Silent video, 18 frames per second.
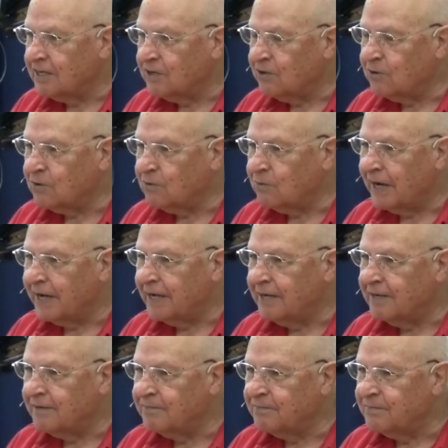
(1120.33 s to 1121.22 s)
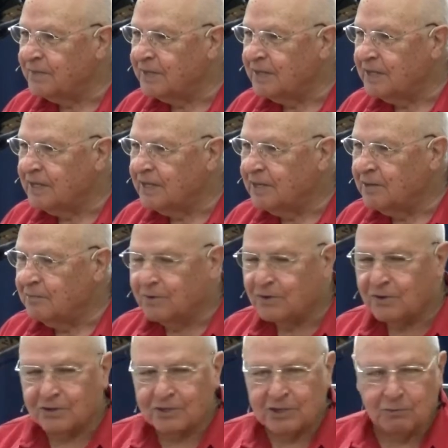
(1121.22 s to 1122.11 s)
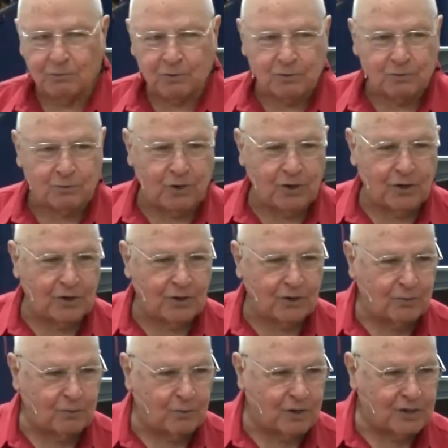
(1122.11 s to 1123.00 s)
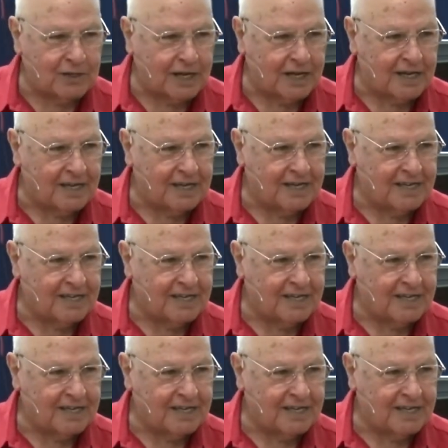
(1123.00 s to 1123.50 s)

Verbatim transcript: You know why? because he was walking on water.